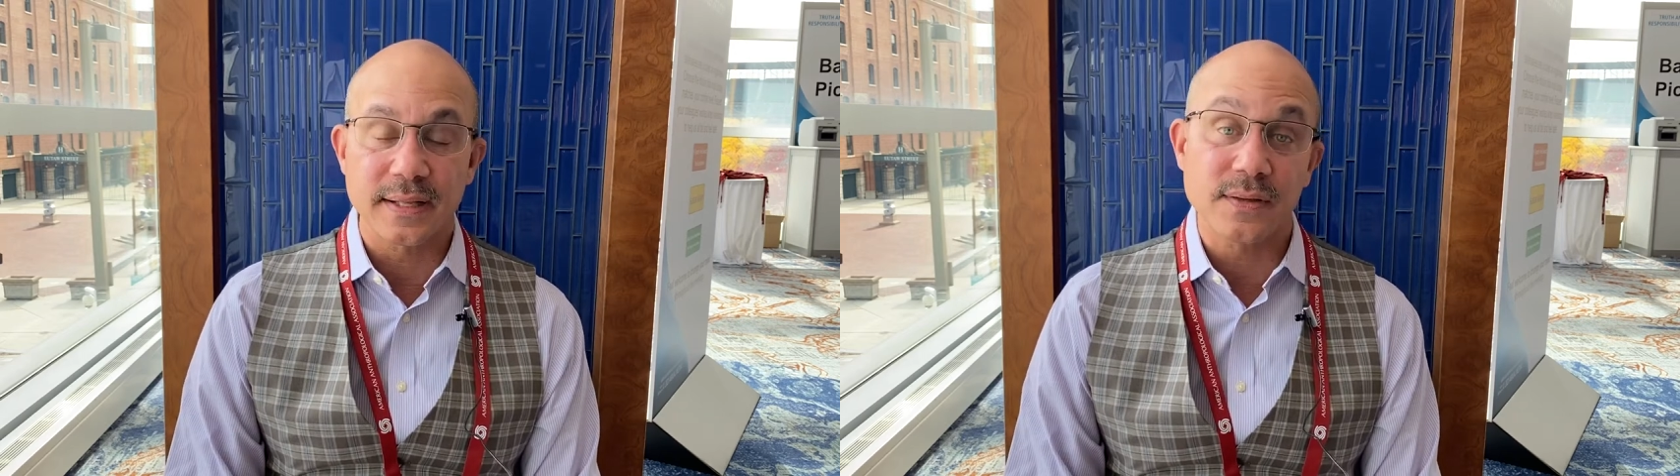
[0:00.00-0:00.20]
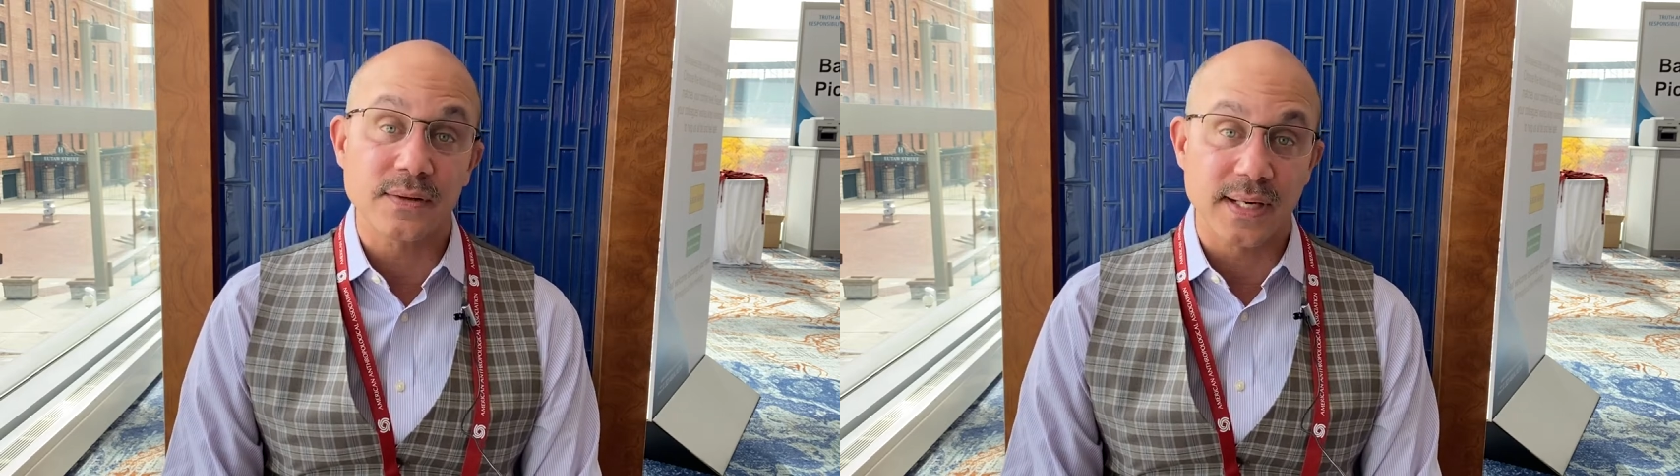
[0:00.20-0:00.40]

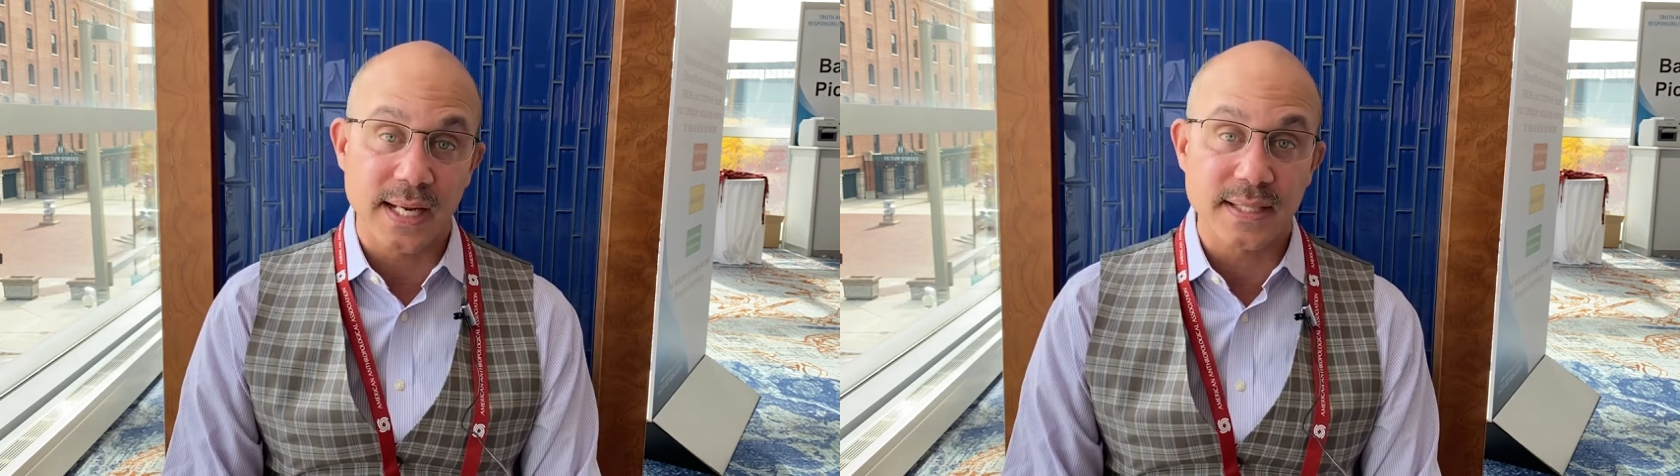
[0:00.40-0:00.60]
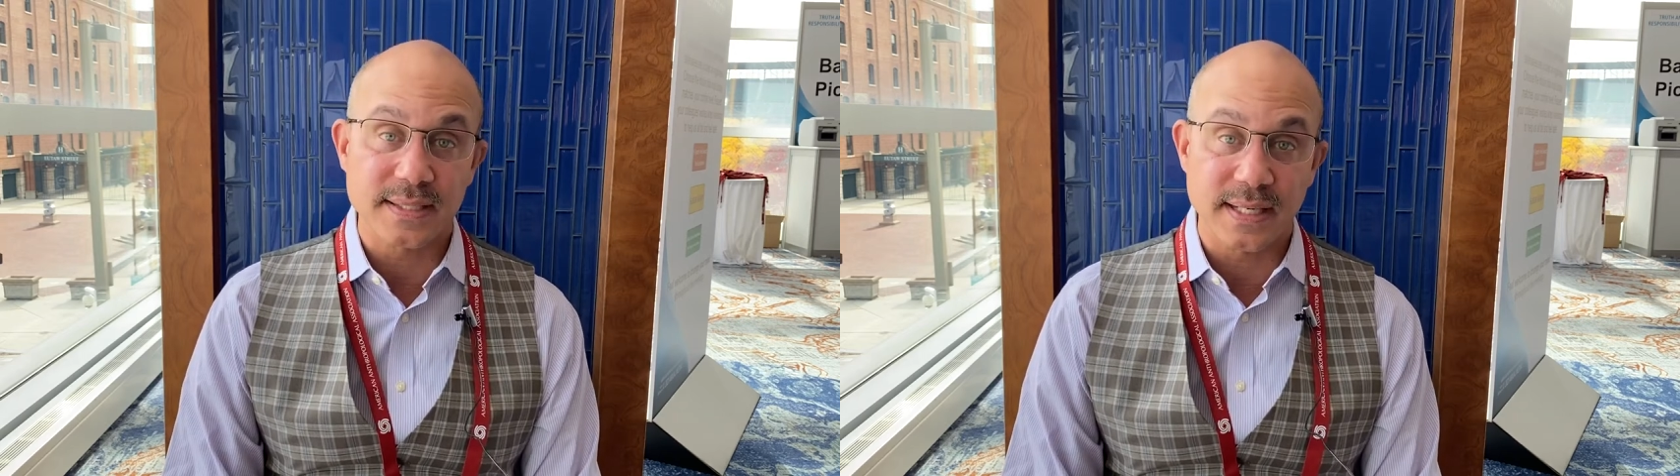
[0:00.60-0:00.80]
in the
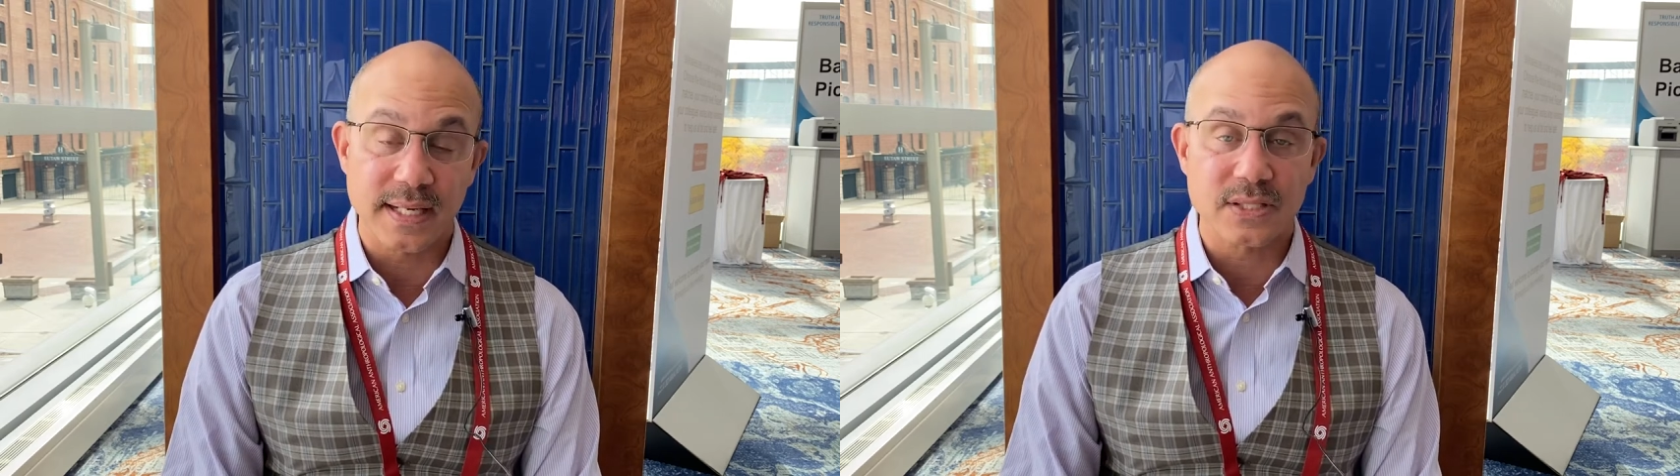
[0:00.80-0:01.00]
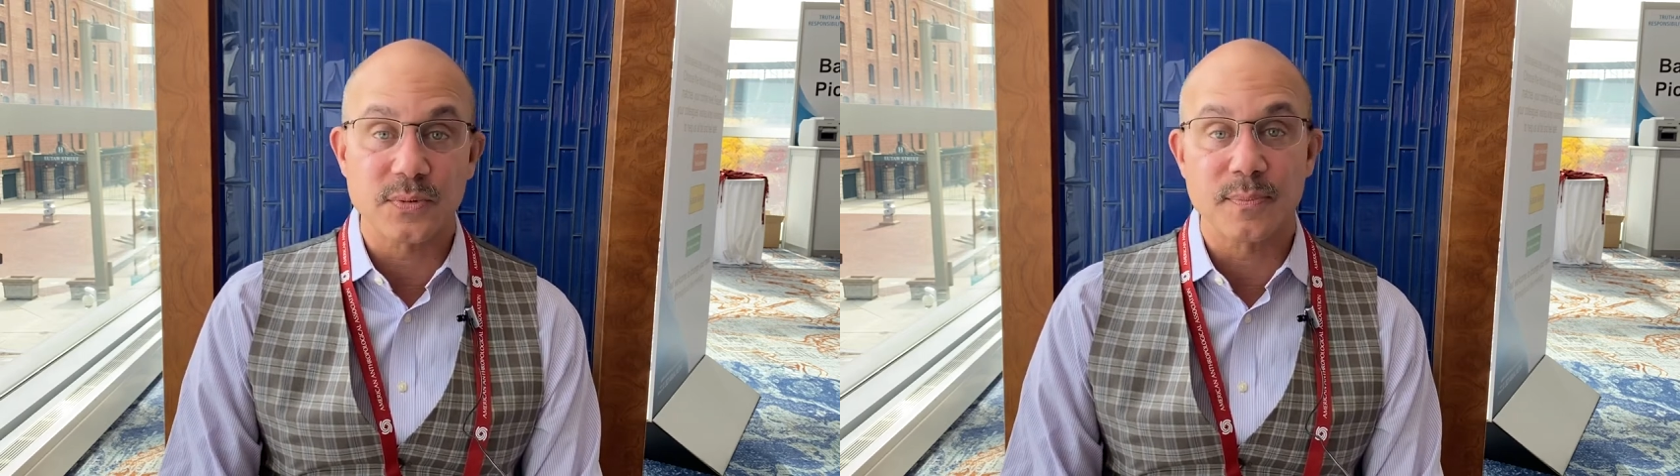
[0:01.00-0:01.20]
United
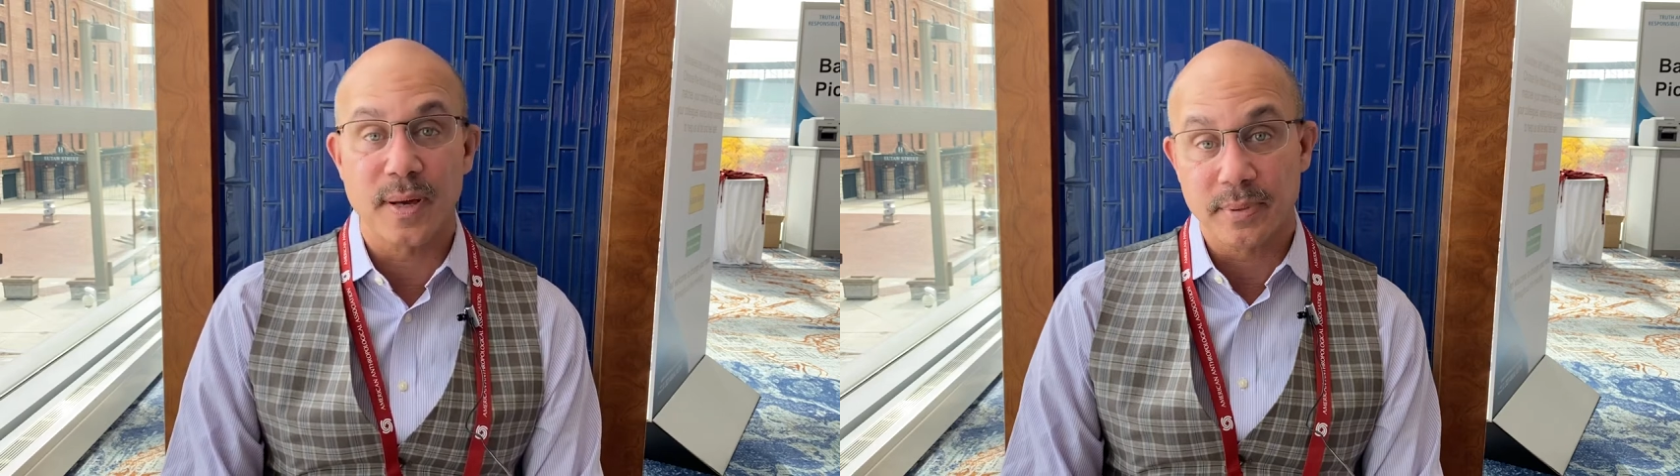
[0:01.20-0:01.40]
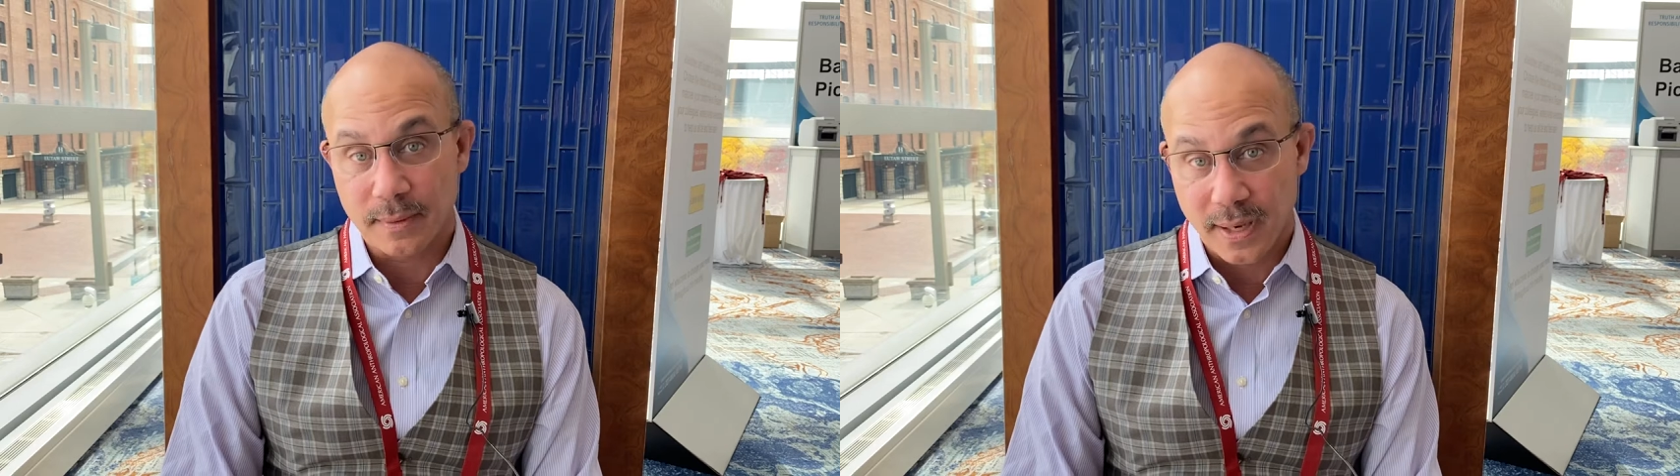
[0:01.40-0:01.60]
States with
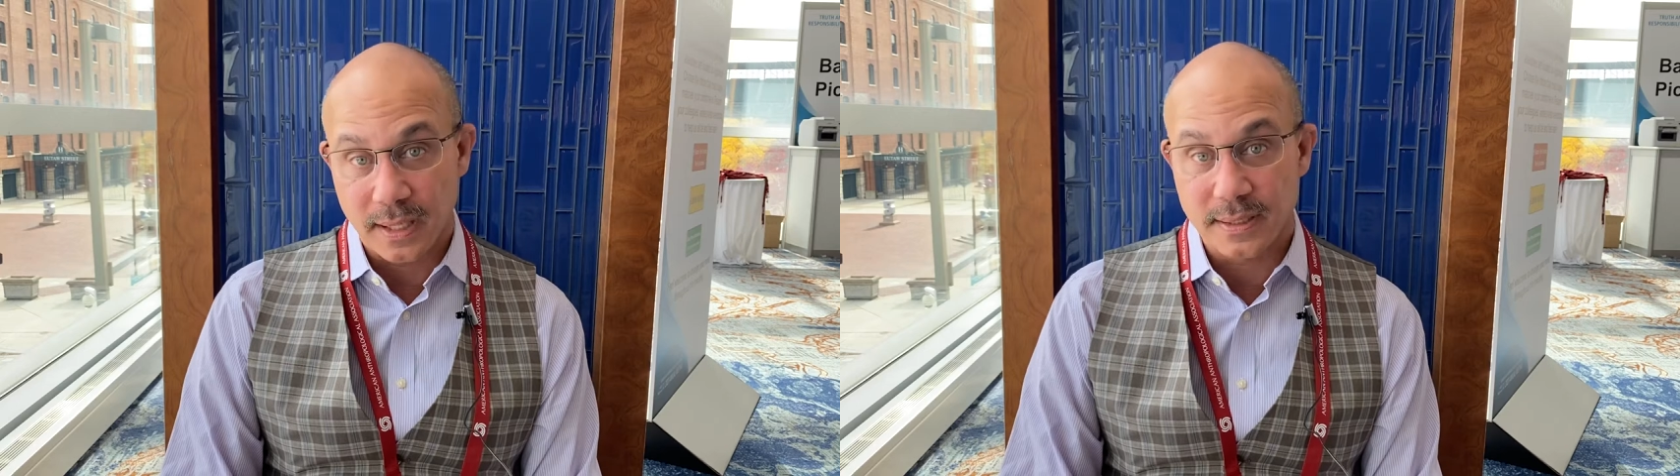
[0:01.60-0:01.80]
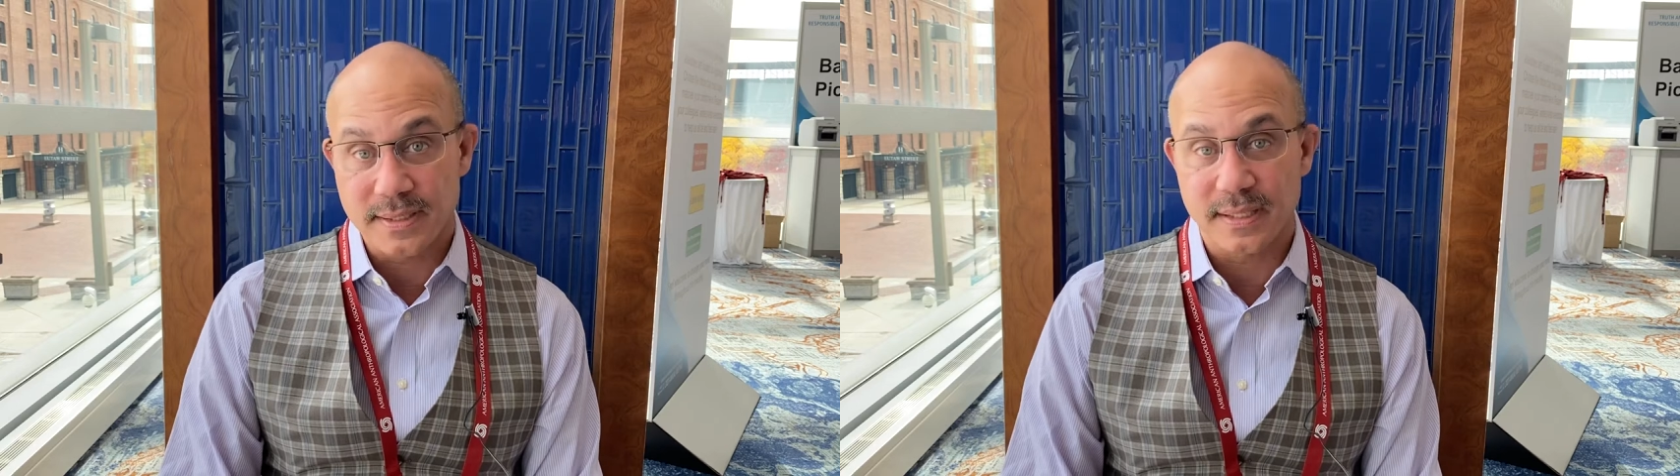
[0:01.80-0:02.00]
public
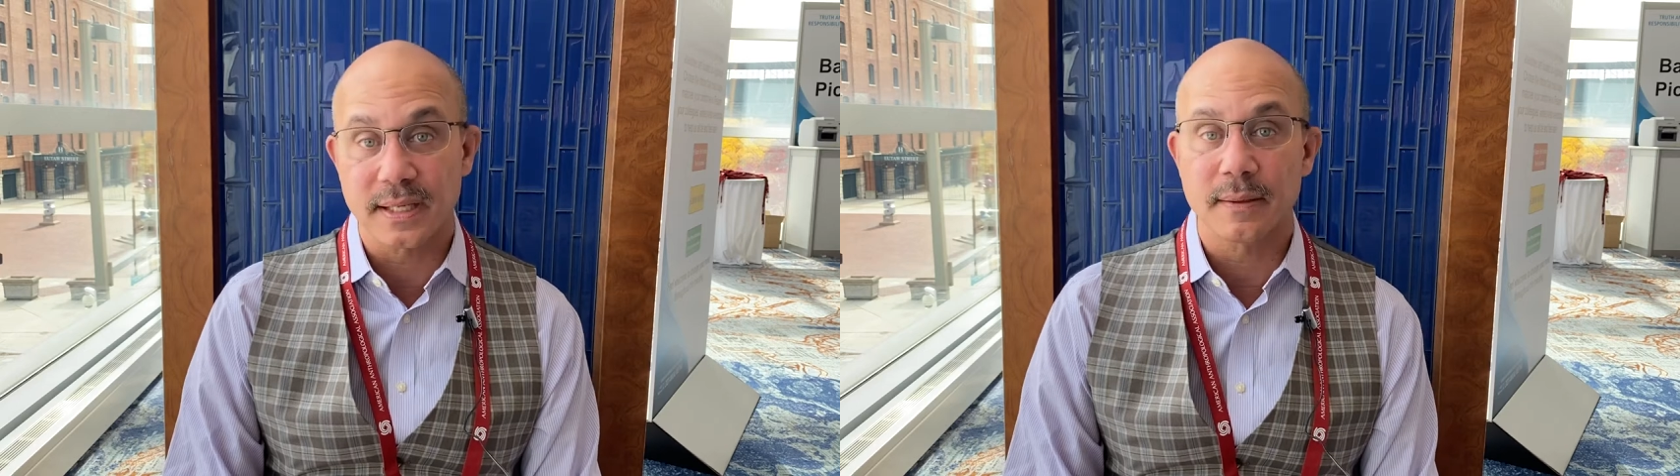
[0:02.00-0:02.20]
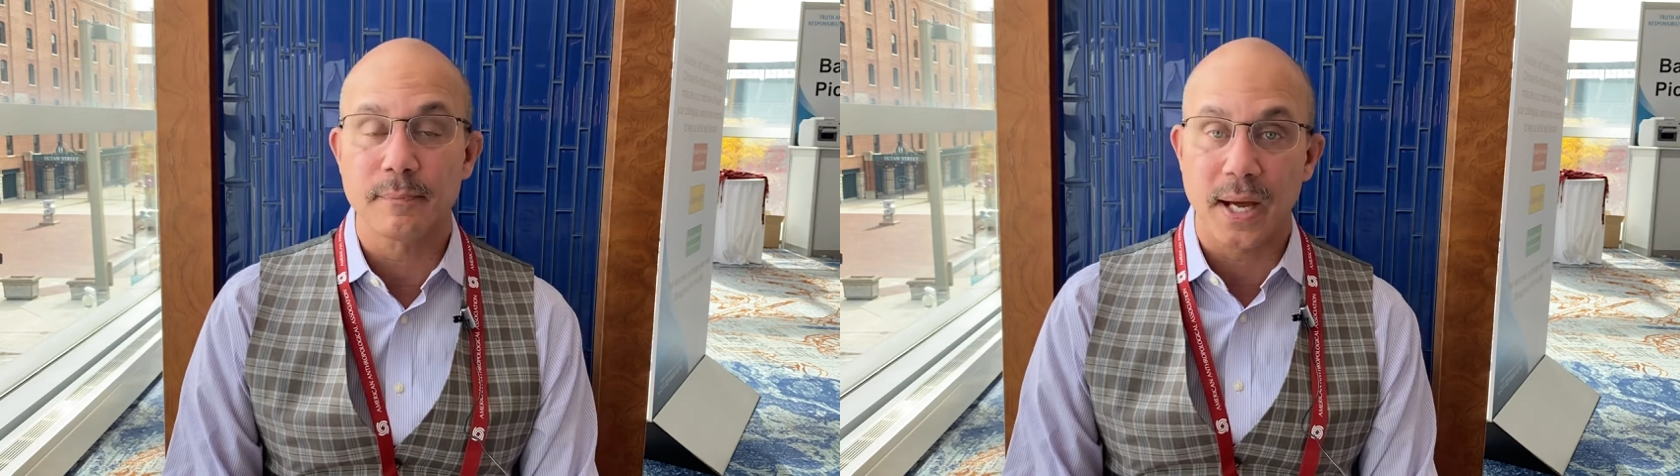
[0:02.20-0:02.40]
policy,